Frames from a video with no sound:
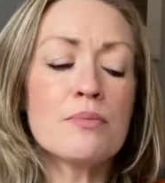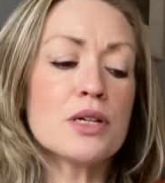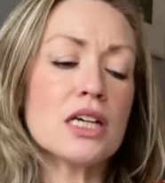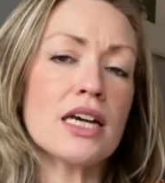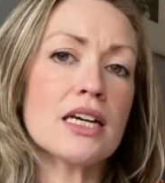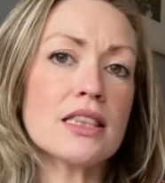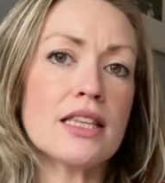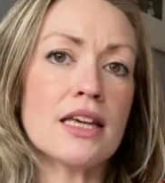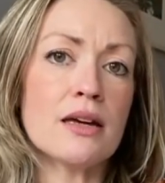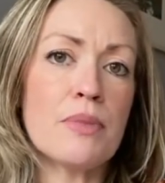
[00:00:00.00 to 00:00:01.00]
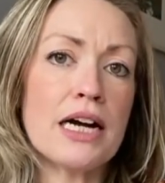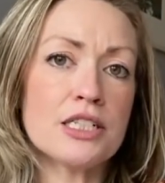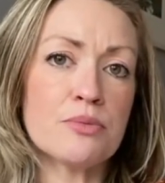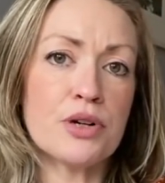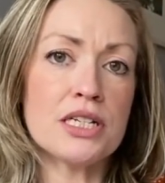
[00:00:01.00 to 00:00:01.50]
But I got the
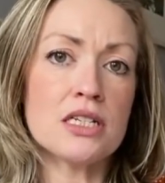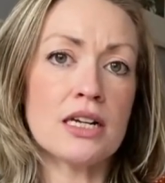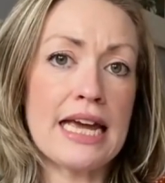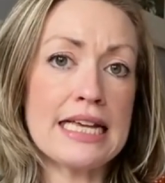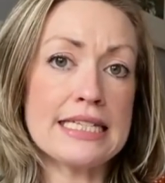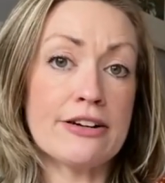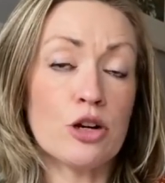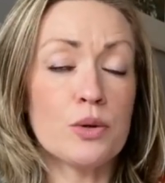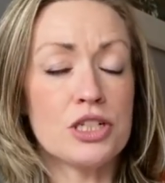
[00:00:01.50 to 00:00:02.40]
pattern printed on A0,